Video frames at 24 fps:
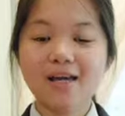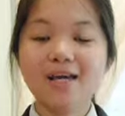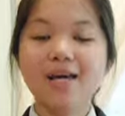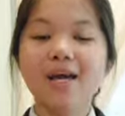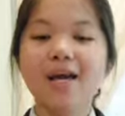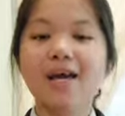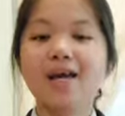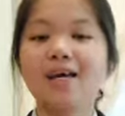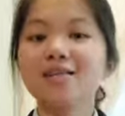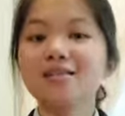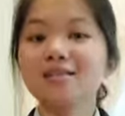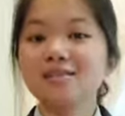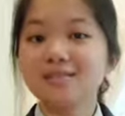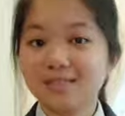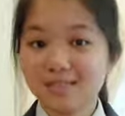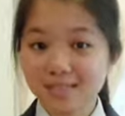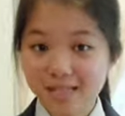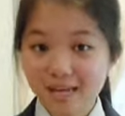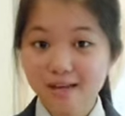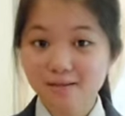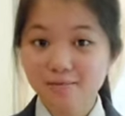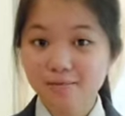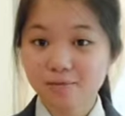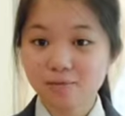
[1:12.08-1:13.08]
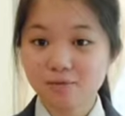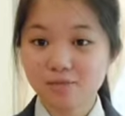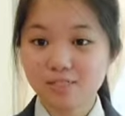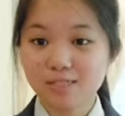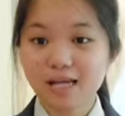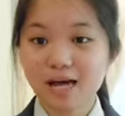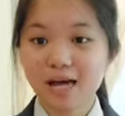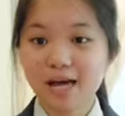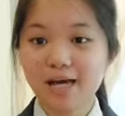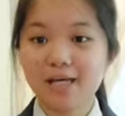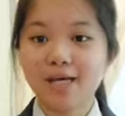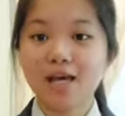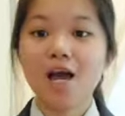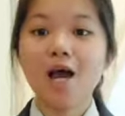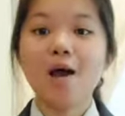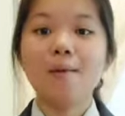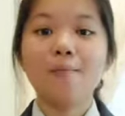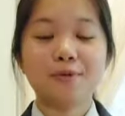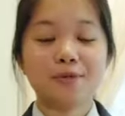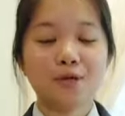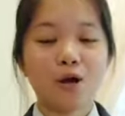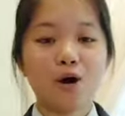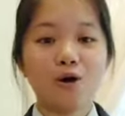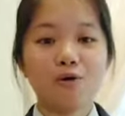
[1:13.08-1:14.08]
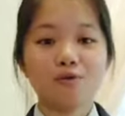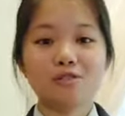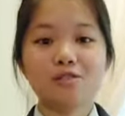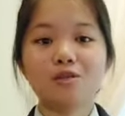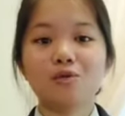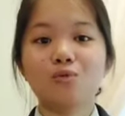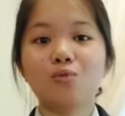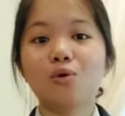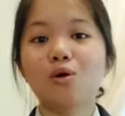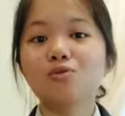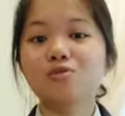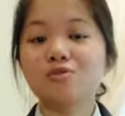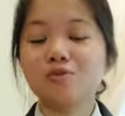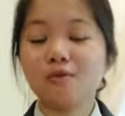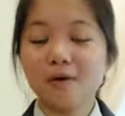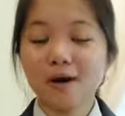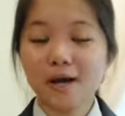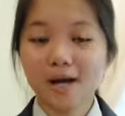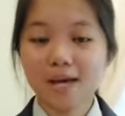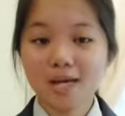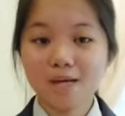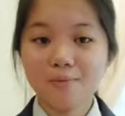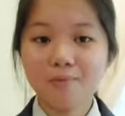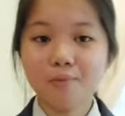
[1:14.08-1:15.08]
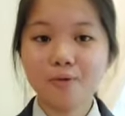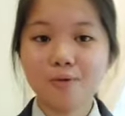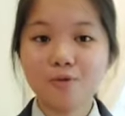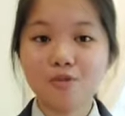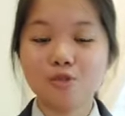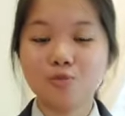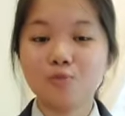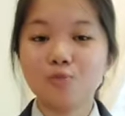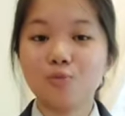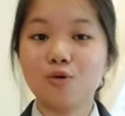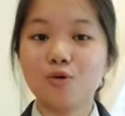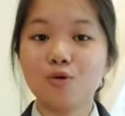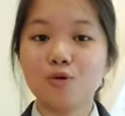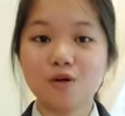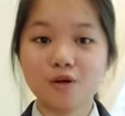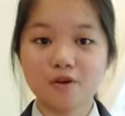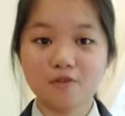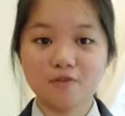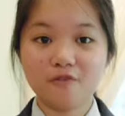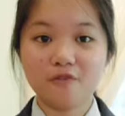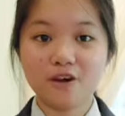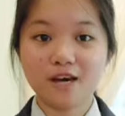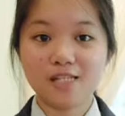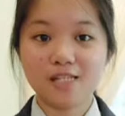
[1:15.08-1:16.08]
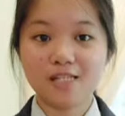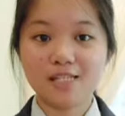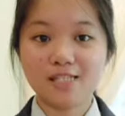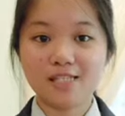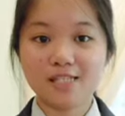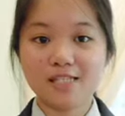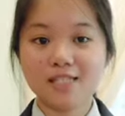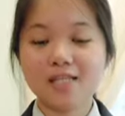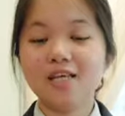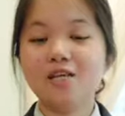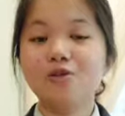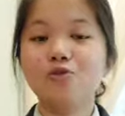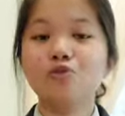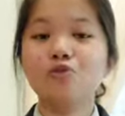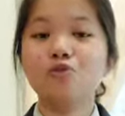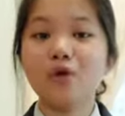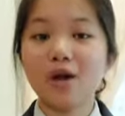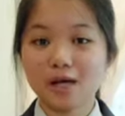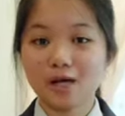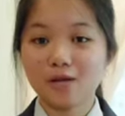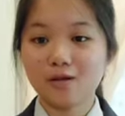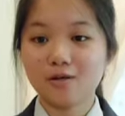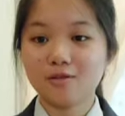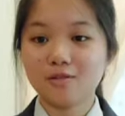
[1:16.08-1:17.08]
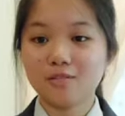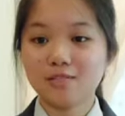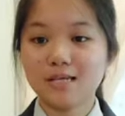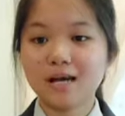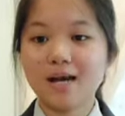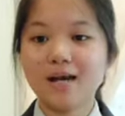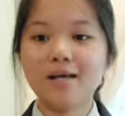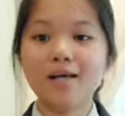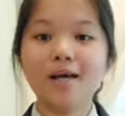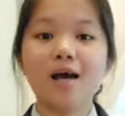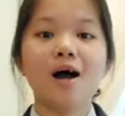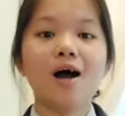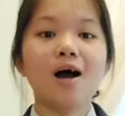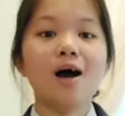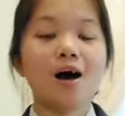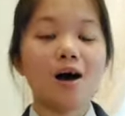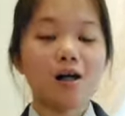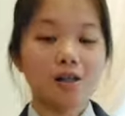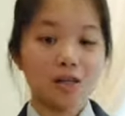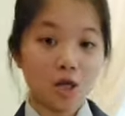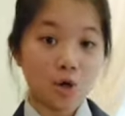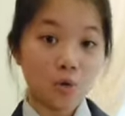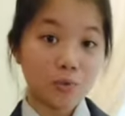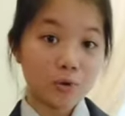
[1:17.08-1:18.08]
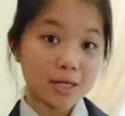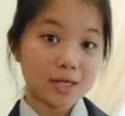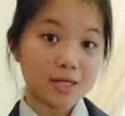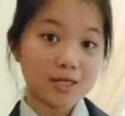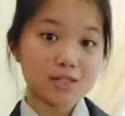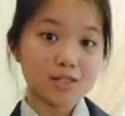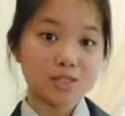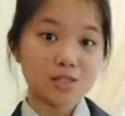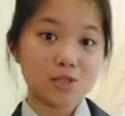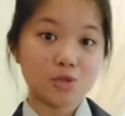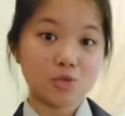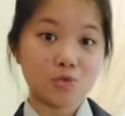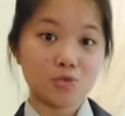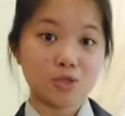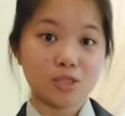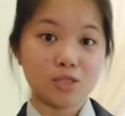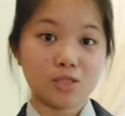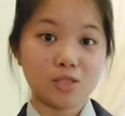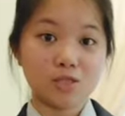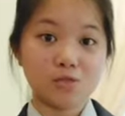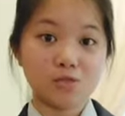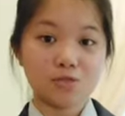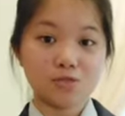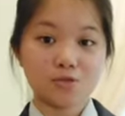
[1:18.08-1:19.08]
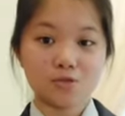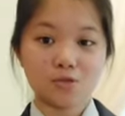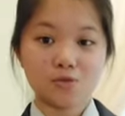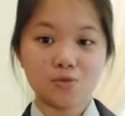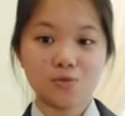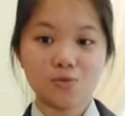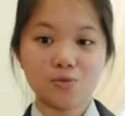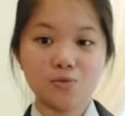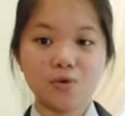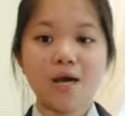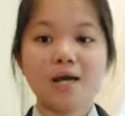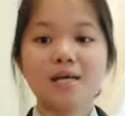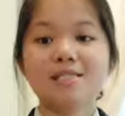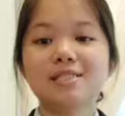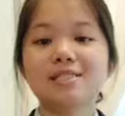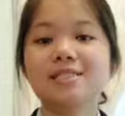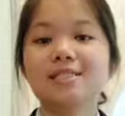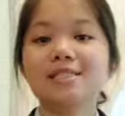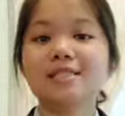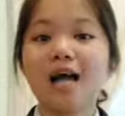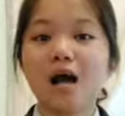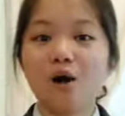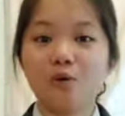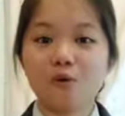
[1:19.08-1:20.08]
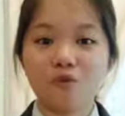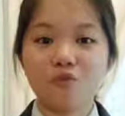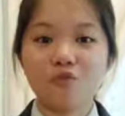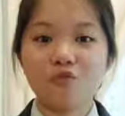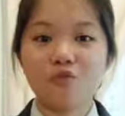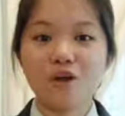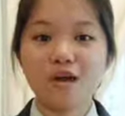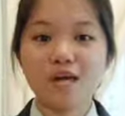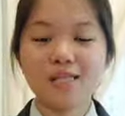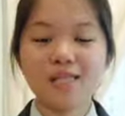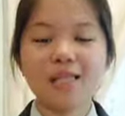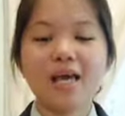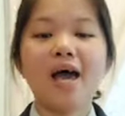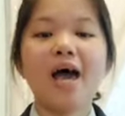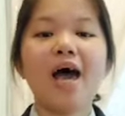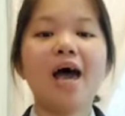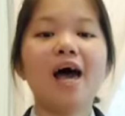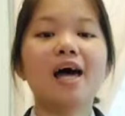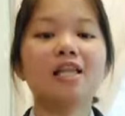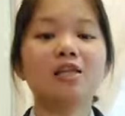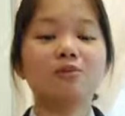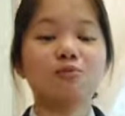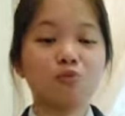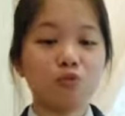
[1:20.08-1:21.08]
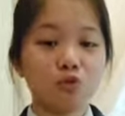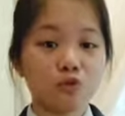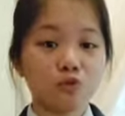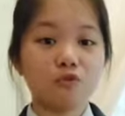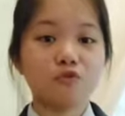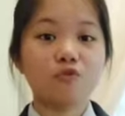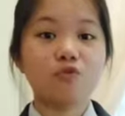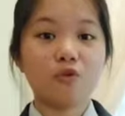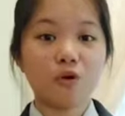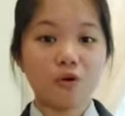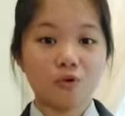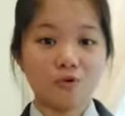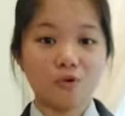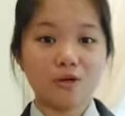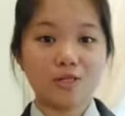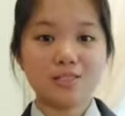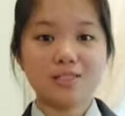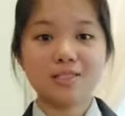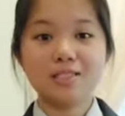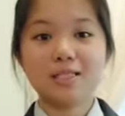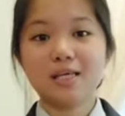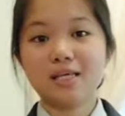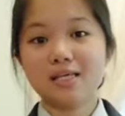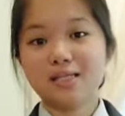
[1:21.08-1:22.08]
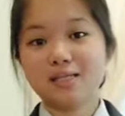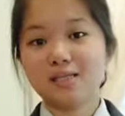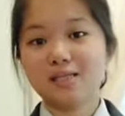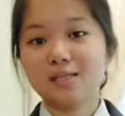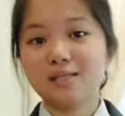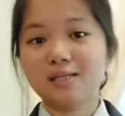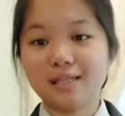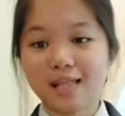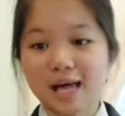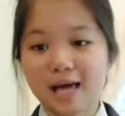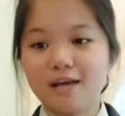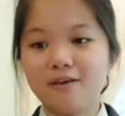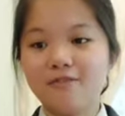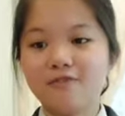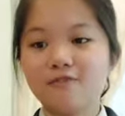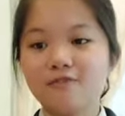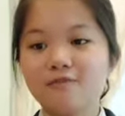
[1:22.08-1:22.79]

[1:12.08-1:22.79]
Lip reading: and 10 to sign, because the world was able to produce a vaccine in record time, allowing us to return to school, see our friends, and move forward in the life.